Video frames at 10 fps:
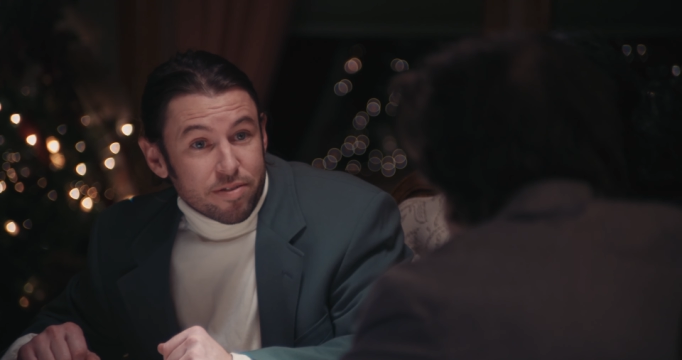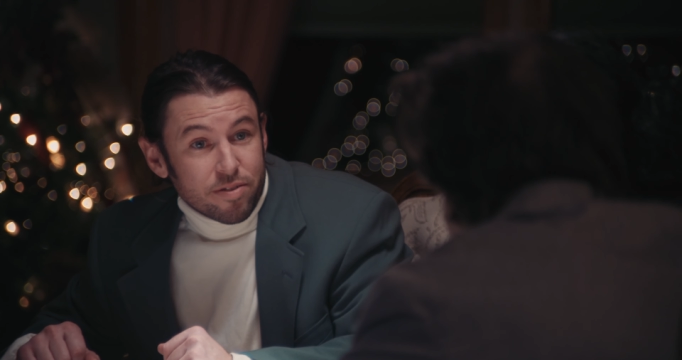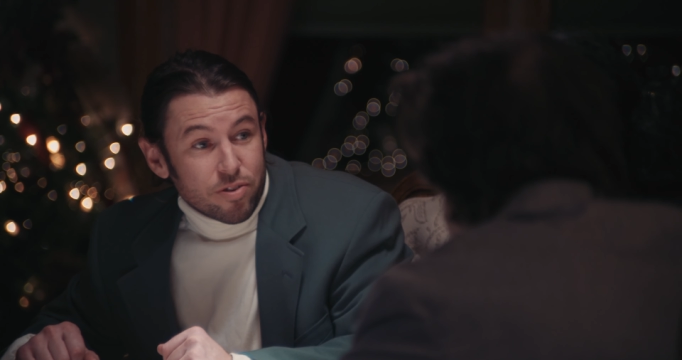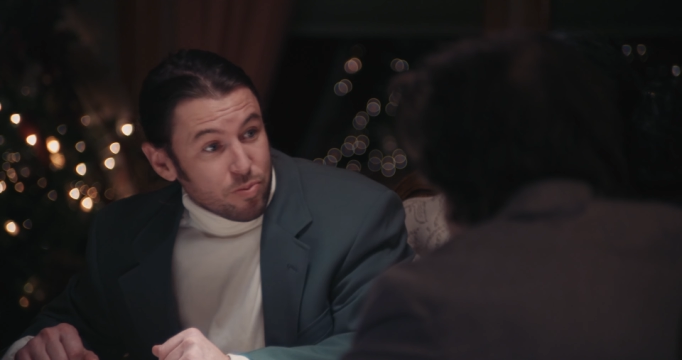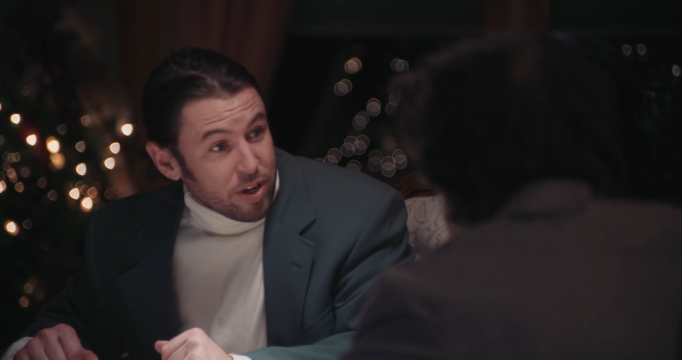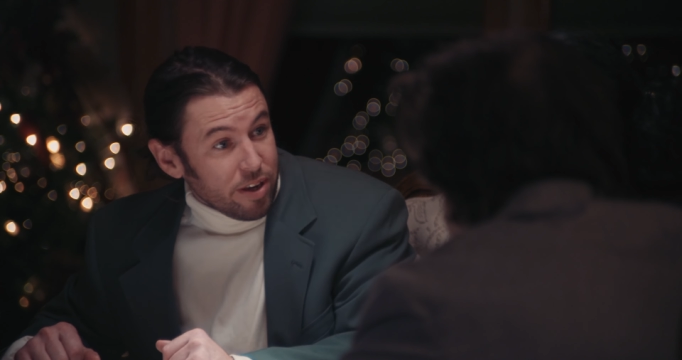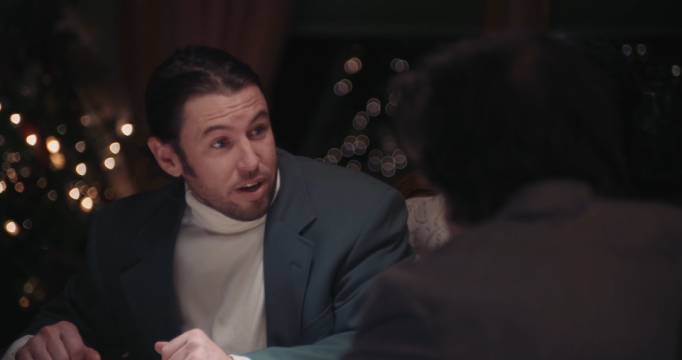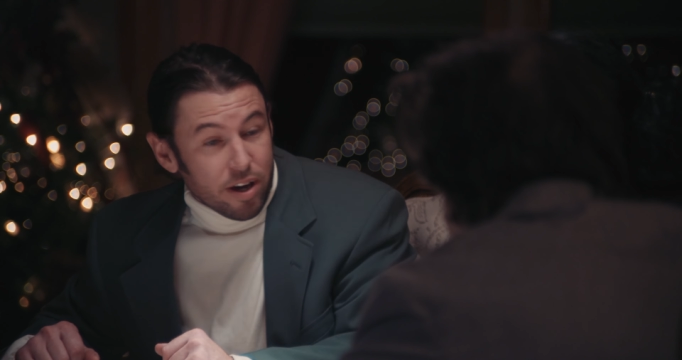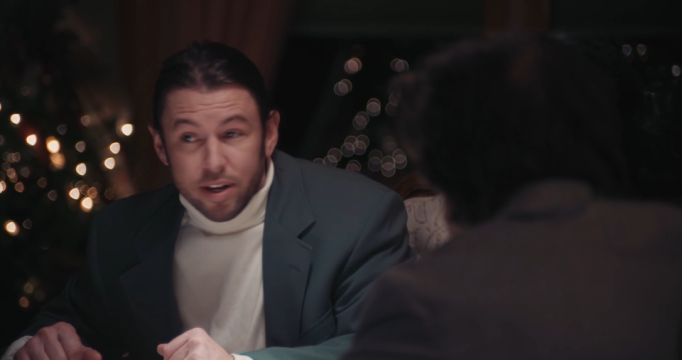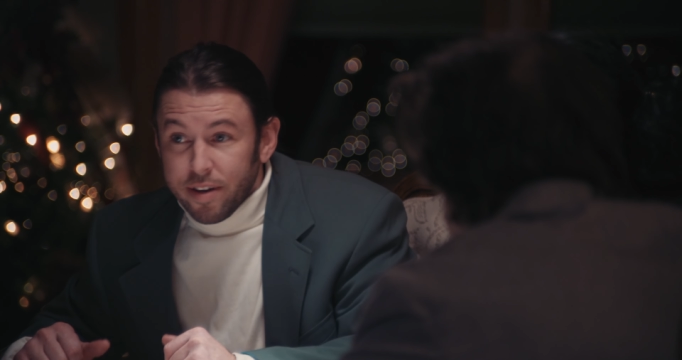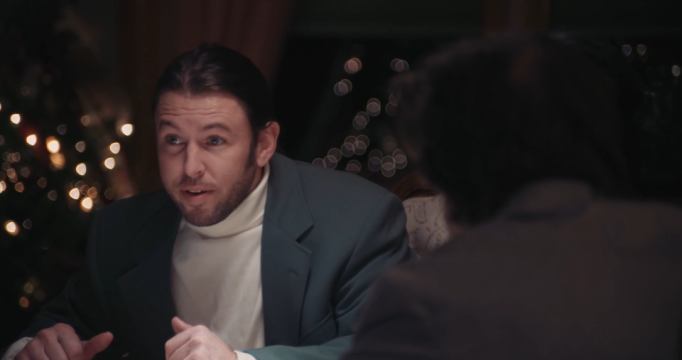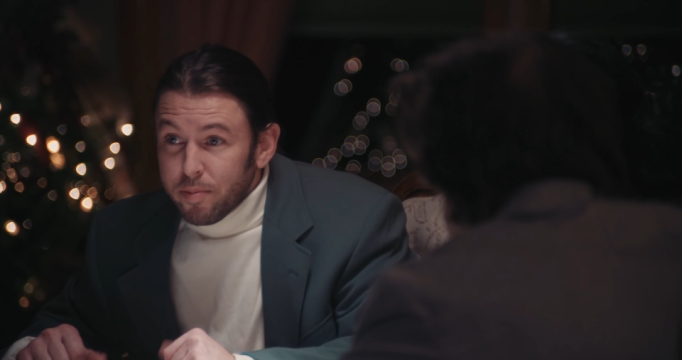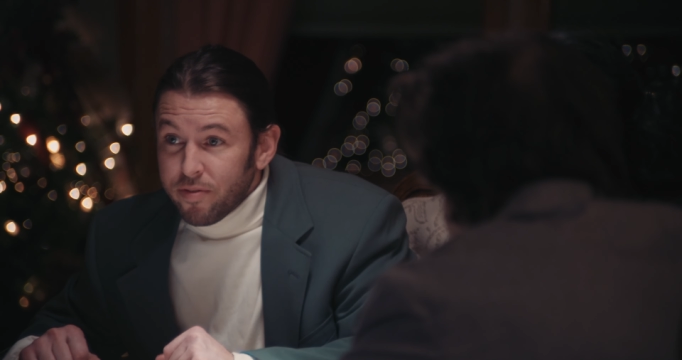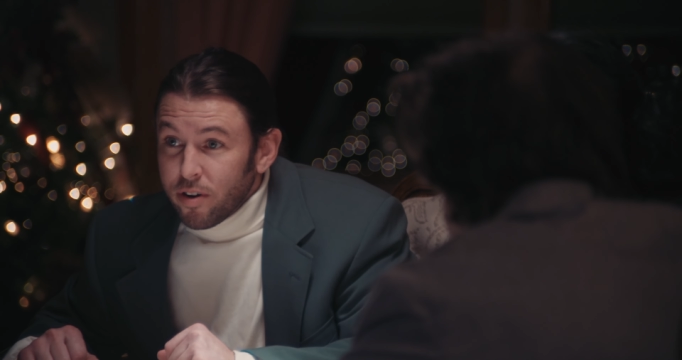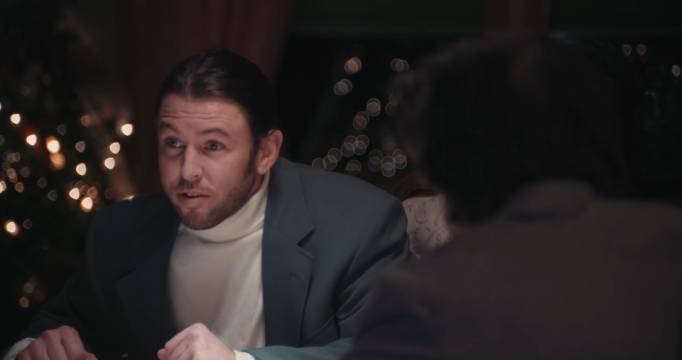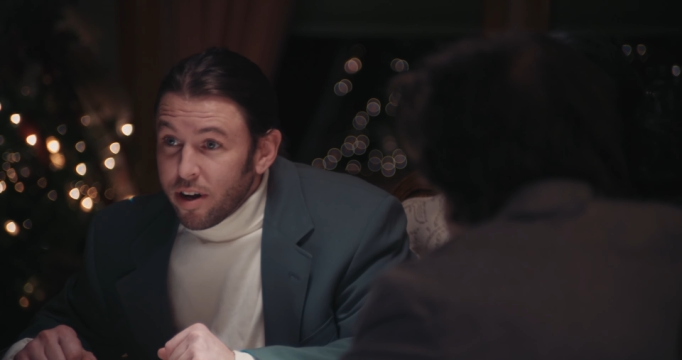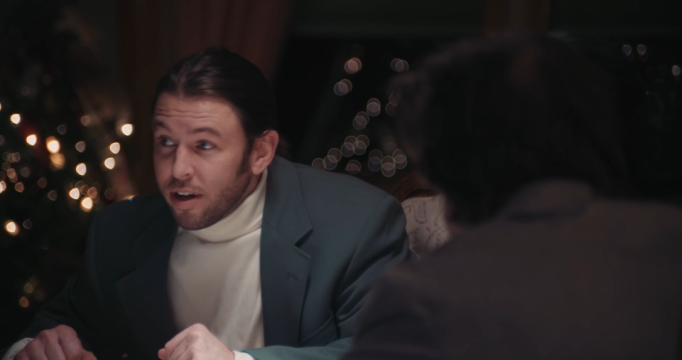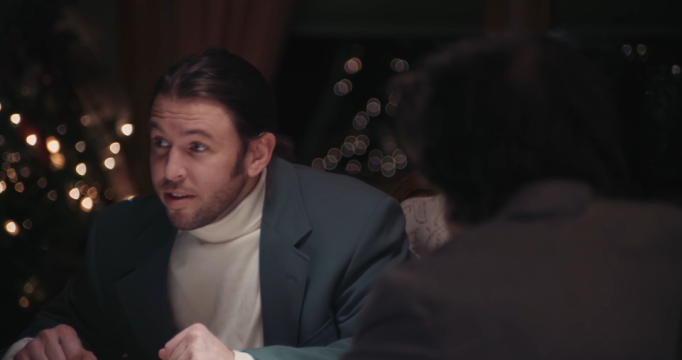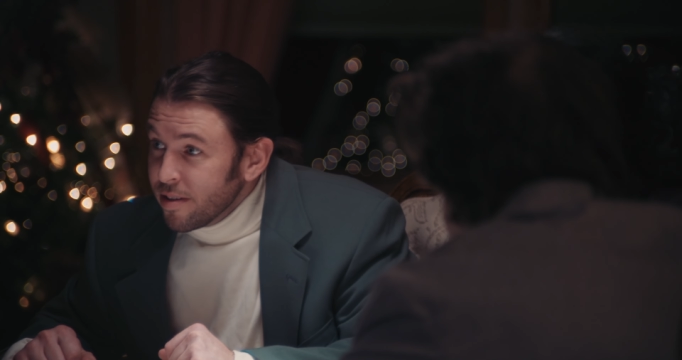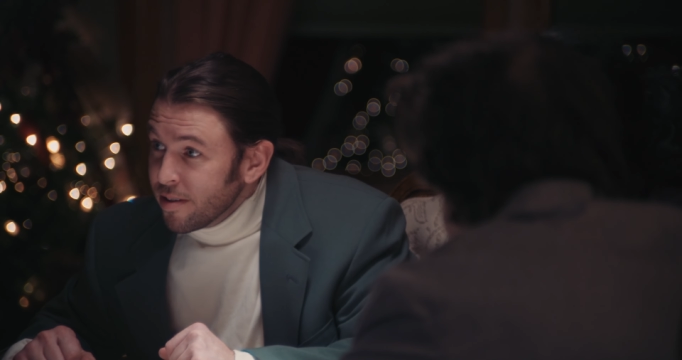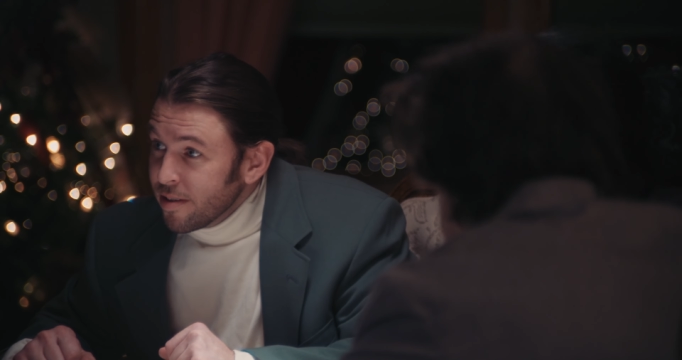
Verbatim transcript: Should we uh, give him a phone call?